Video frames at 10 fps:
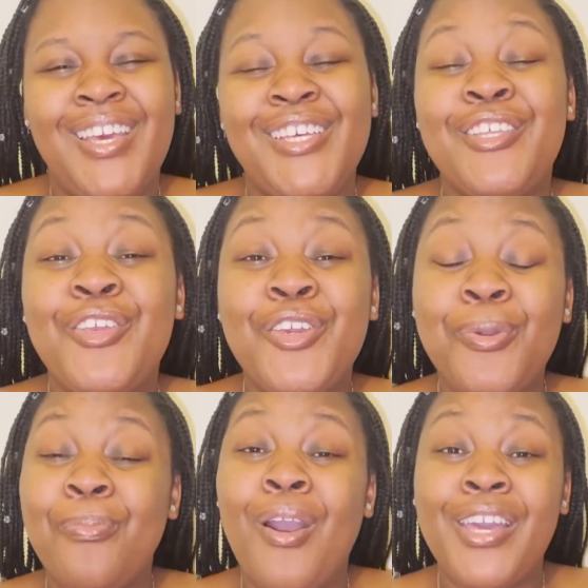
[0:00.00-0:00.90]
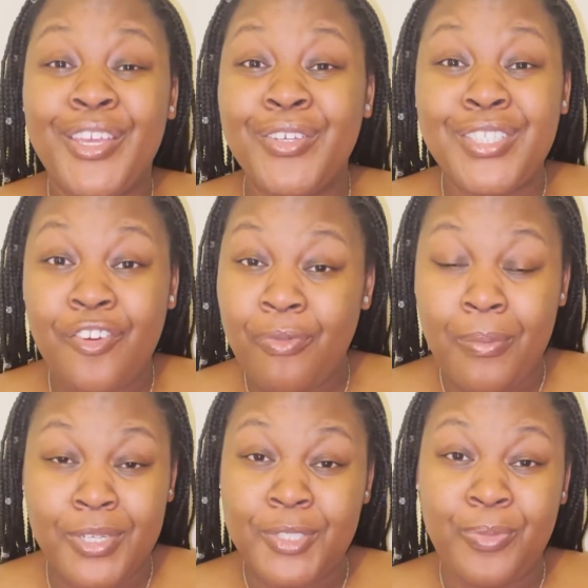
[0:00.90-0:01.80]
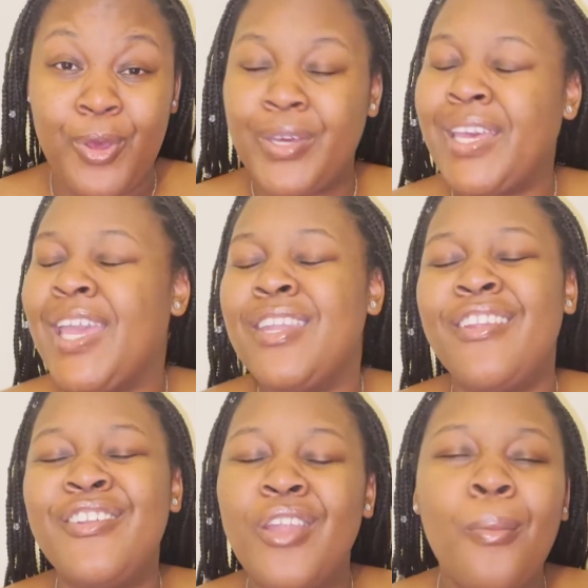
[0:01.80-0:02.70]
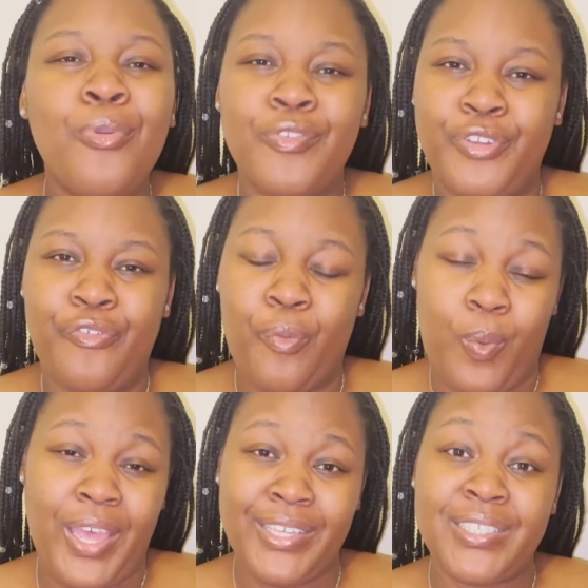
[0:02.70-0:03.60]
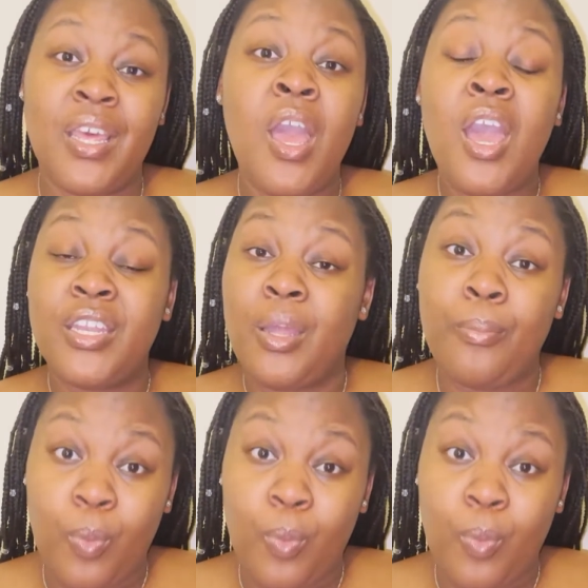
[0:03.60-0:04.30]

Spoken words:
So you can market your self-published book in a number of different ways. Number